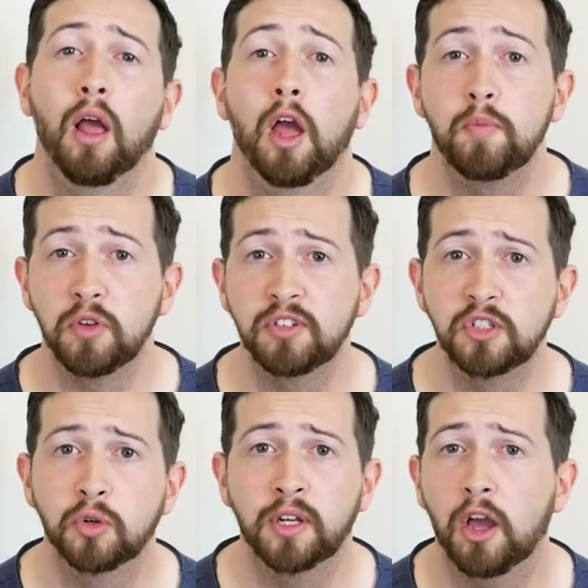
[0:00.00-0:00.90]
I hope you've
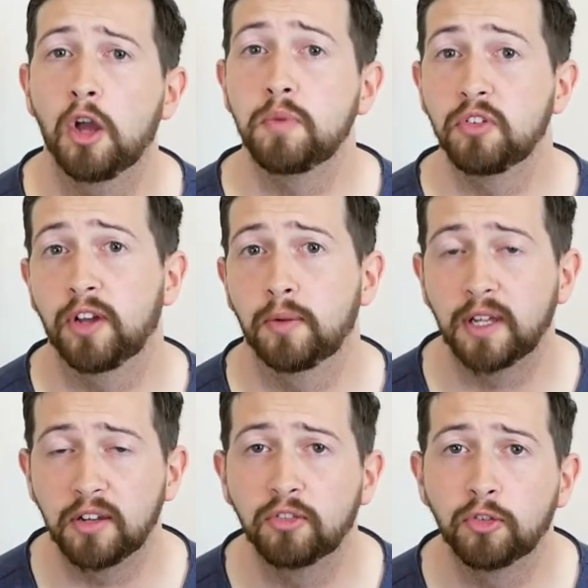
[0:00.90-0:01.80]
enjoyed it. I hope you found
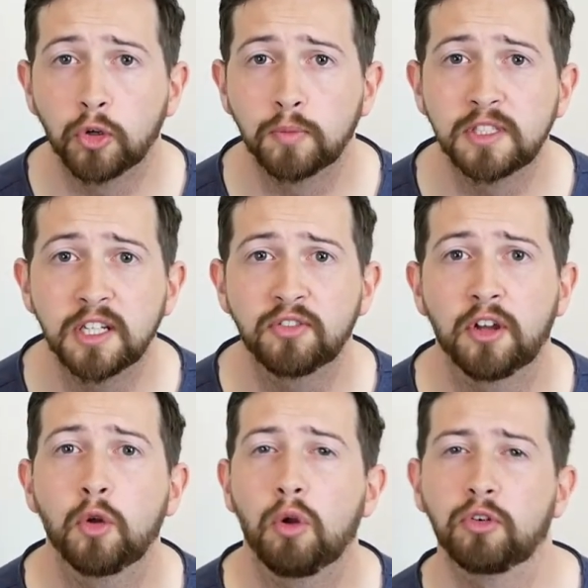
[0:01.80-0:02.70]
it informative.
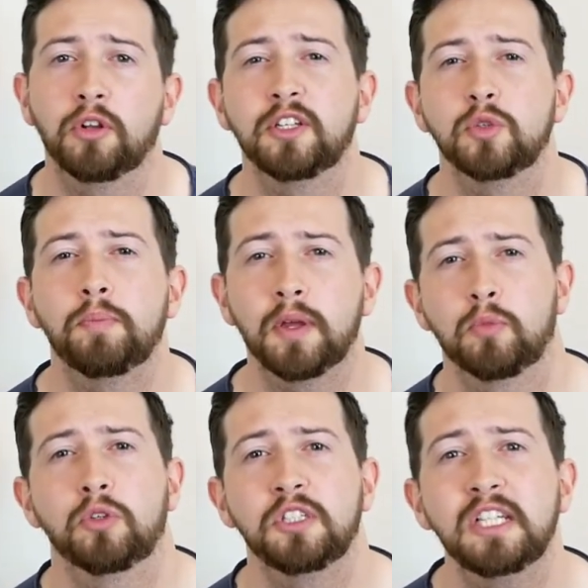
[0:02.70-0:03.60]
I know I've gone into a bit
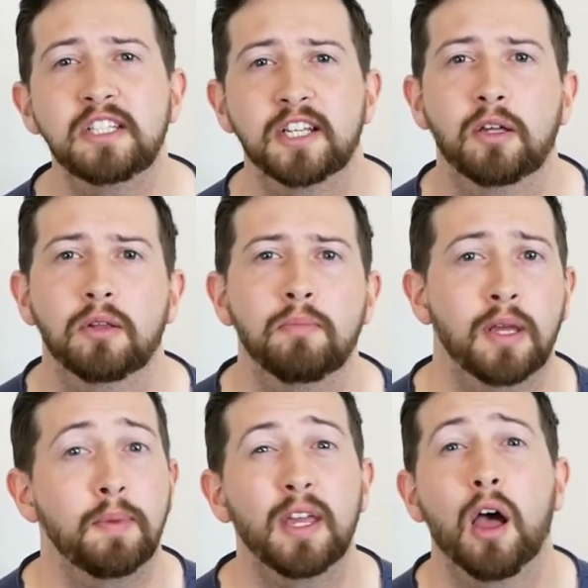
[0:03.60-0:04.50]
more detail than
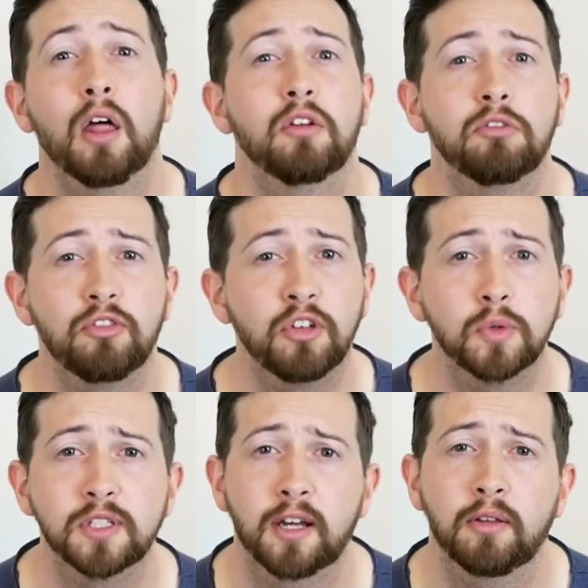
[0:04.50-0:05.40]
maybe other
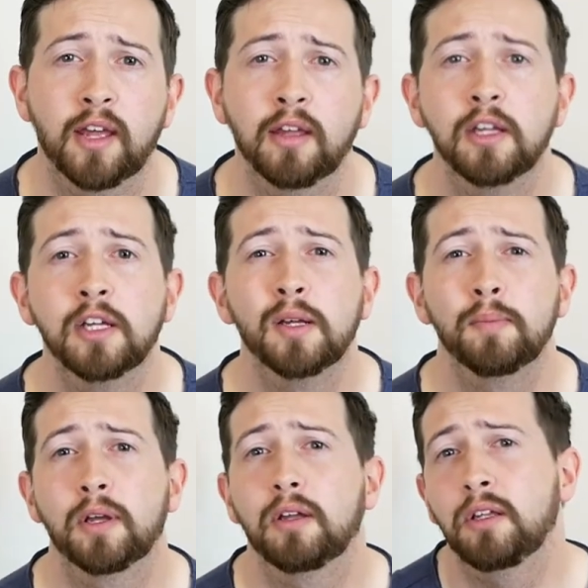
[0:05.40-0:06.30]
reviewers out there,
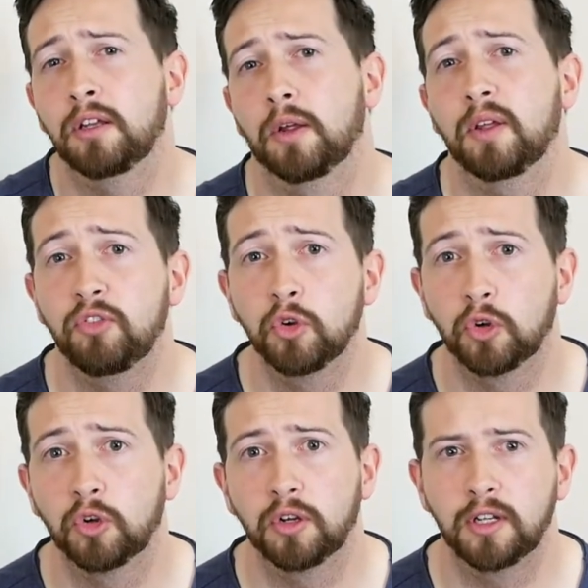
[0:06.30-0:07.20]
but you know, if
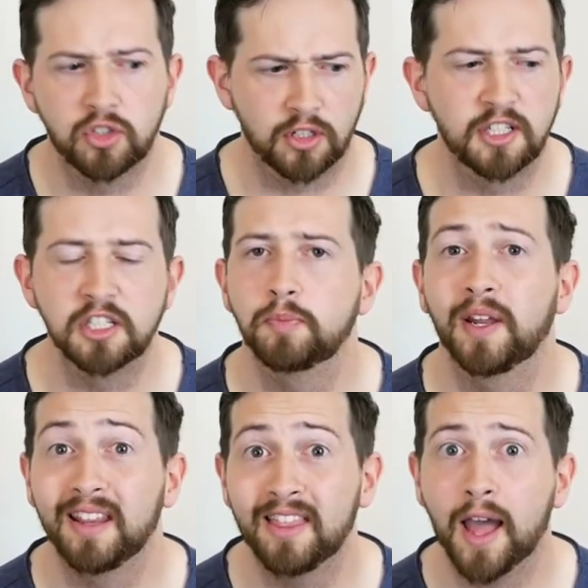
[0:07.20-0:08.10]
you're interested in
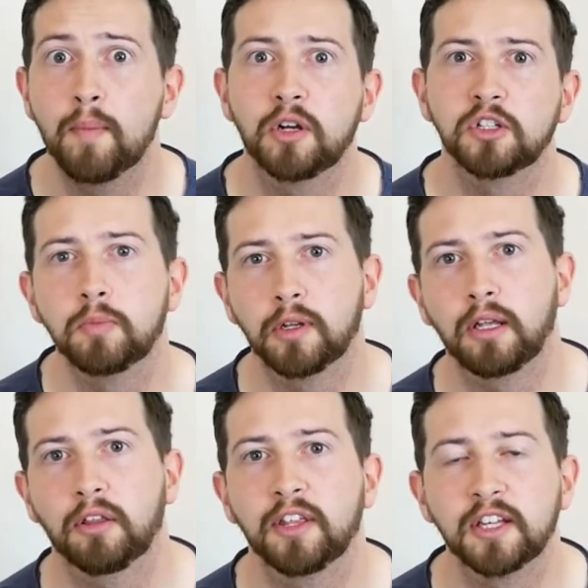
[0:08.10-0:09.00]
spending that much
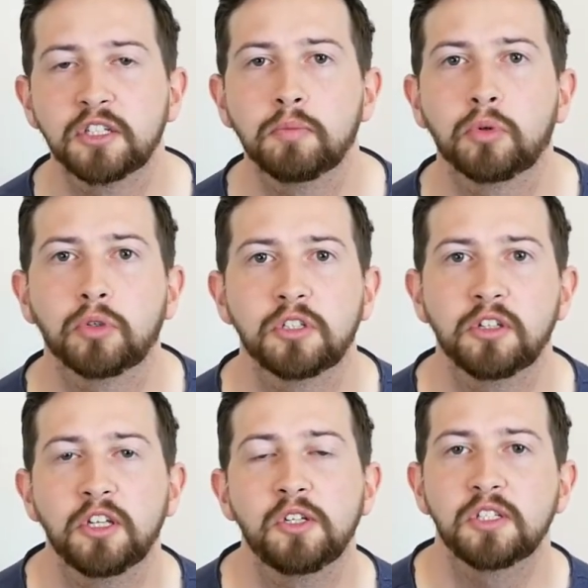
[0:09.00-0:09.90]
money, I think it's
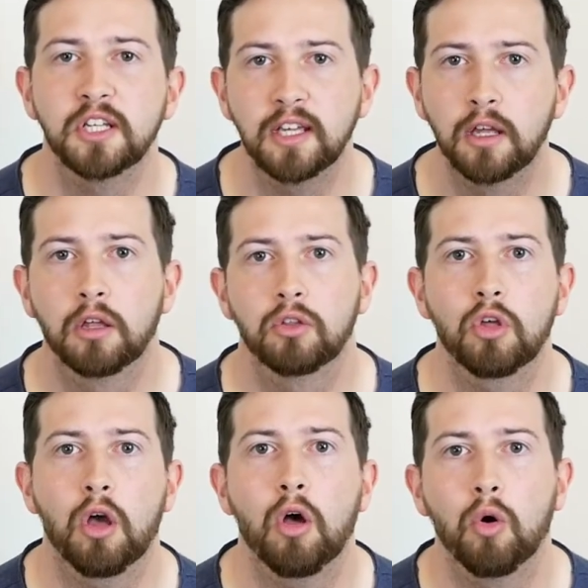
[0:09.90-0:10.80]
important that you see
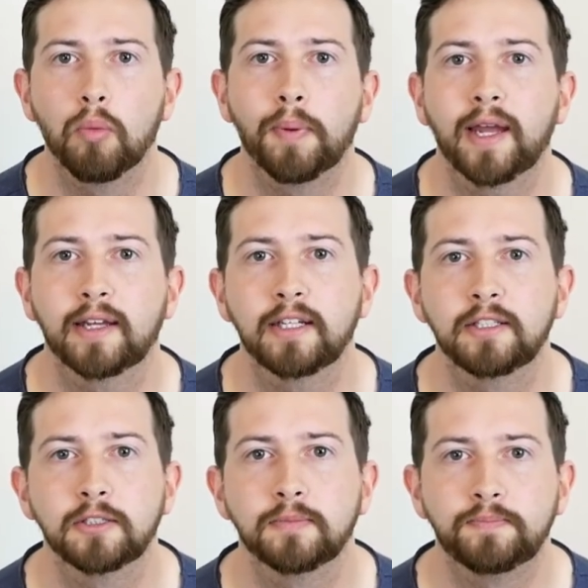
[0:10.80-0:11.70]
the whole
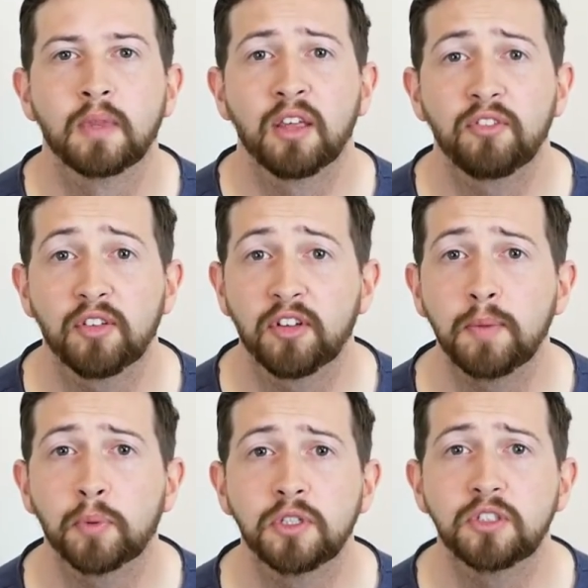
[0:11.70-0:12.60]
package. If you have
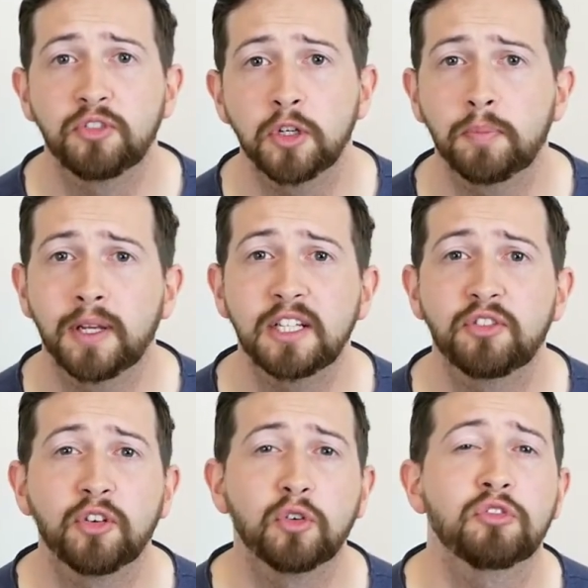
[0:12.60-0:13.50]
any points of view, please
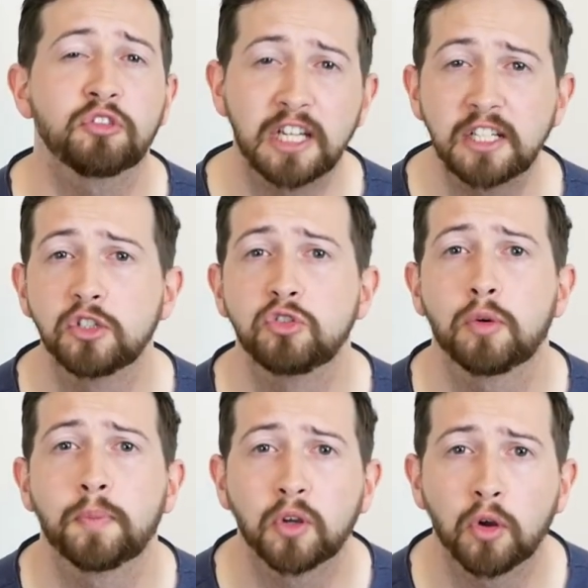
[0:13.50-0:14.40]
feel free to
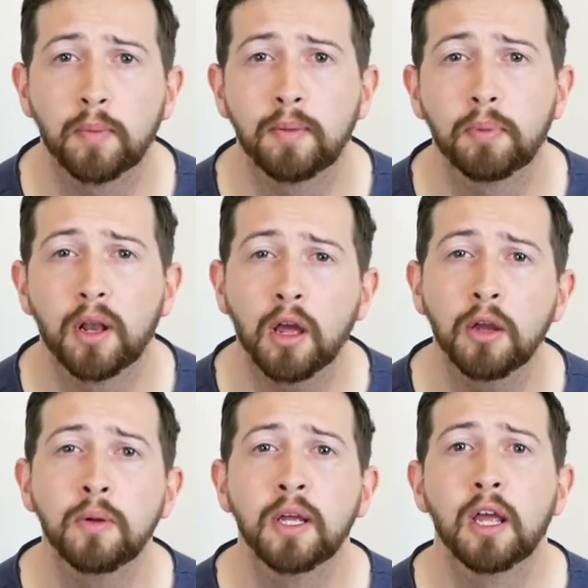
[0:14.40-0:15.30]
drop a comment
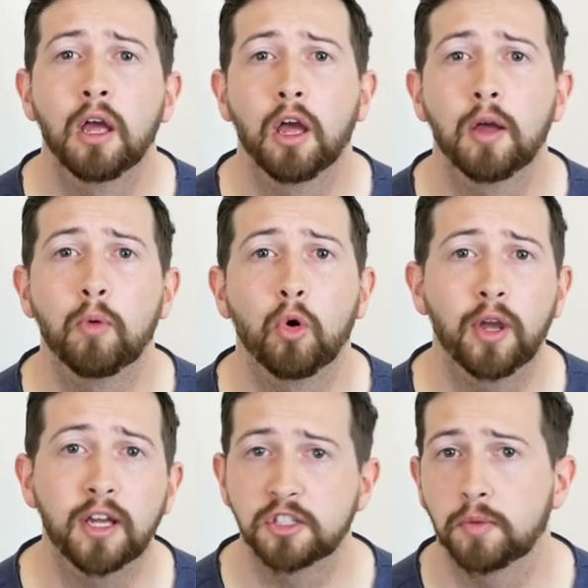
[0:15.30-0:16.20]
below, or
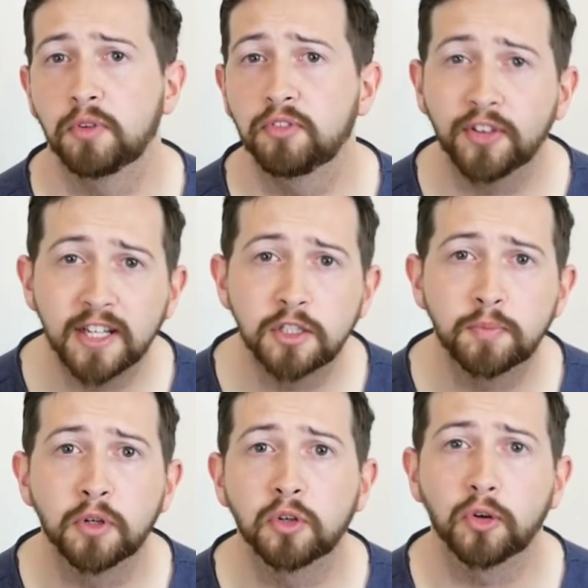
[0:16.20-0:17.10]
hit us up on
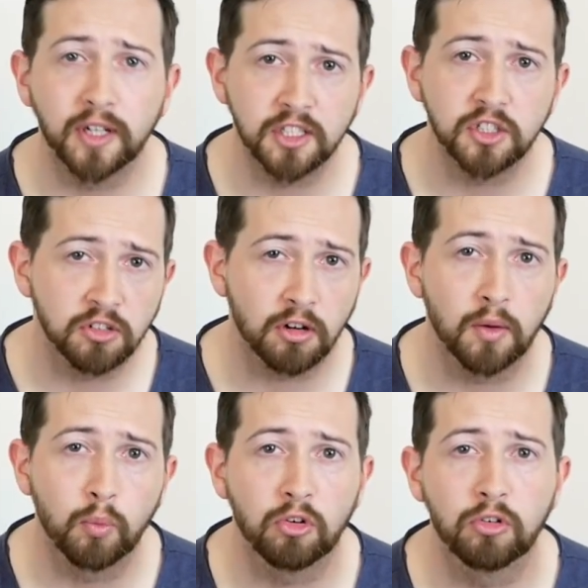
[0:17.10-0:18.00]
Facebook or
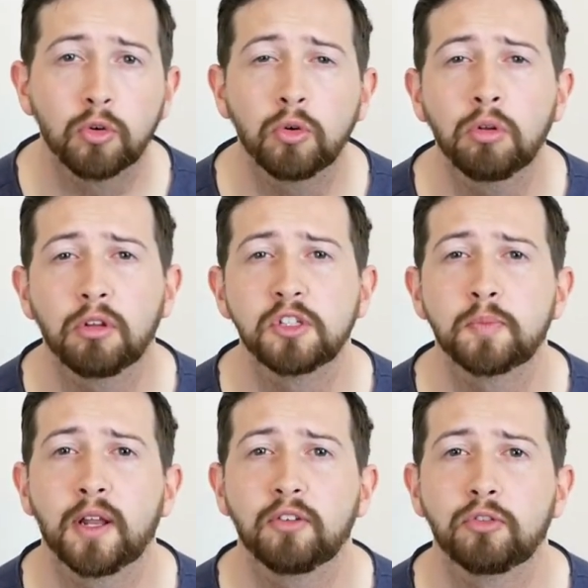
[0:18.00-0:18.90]
Instagram. We're on all those
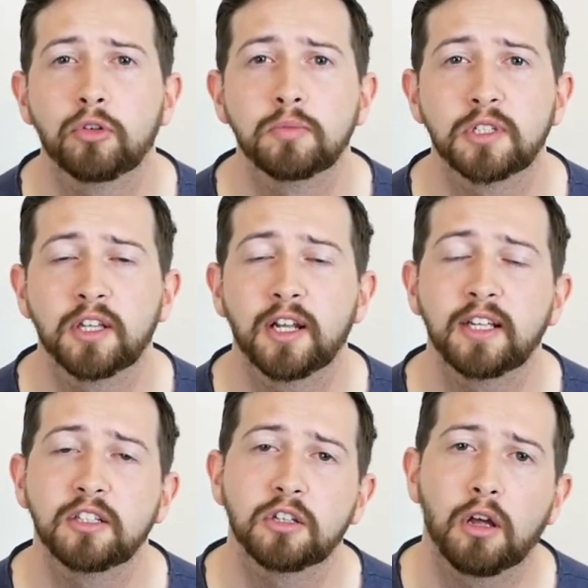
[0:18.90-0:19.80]
platforms and the
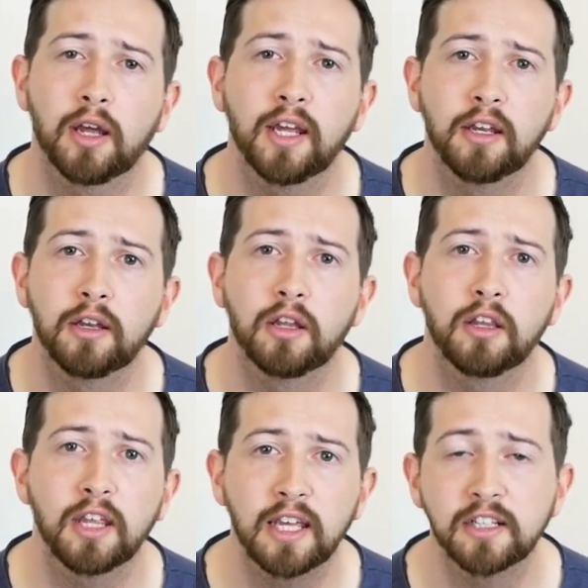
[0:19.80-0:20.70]
links are in
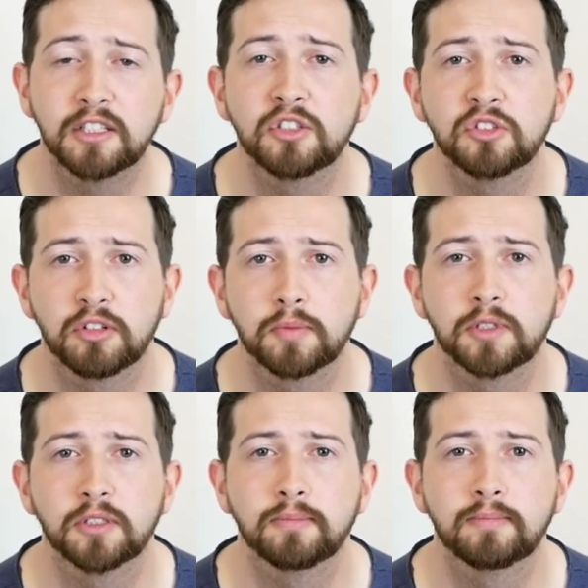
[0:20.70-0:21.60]
the
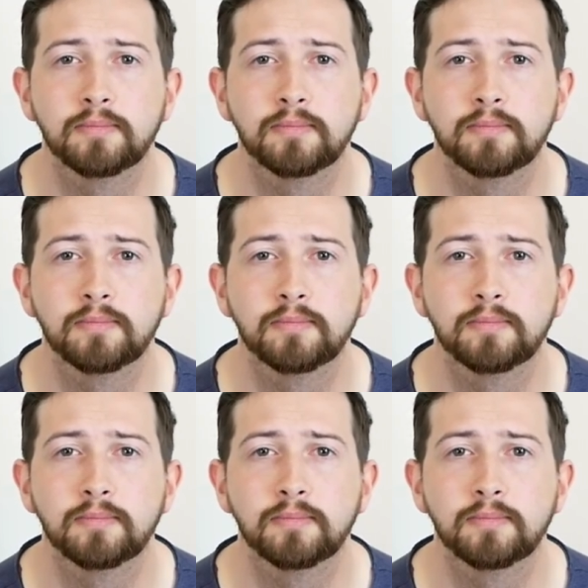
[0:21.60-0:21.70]
description.